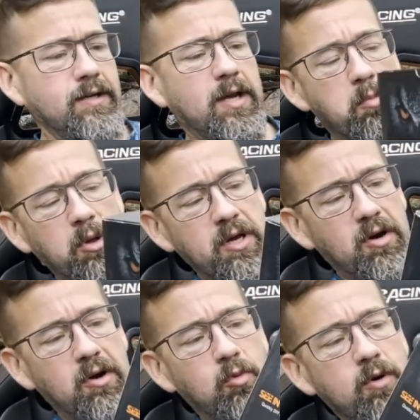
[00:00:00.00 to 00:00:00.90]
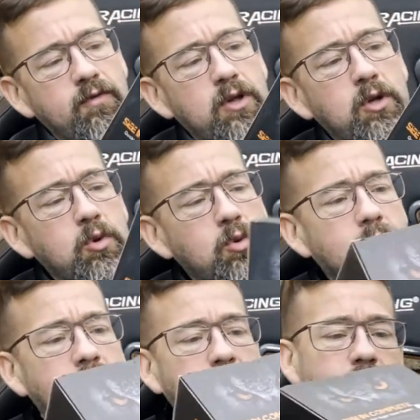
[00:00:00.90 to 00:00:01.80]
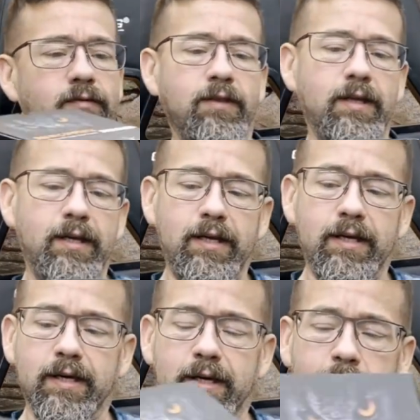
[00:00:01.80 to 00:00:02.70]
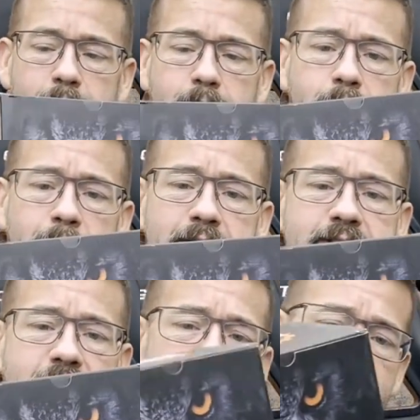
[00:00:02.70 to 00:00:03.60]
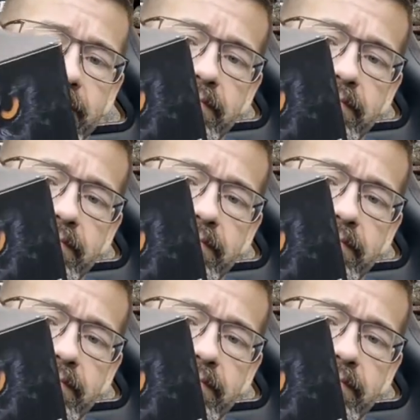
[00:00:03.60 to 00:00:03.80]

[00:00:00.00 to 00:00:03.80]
complete our review of the BestSight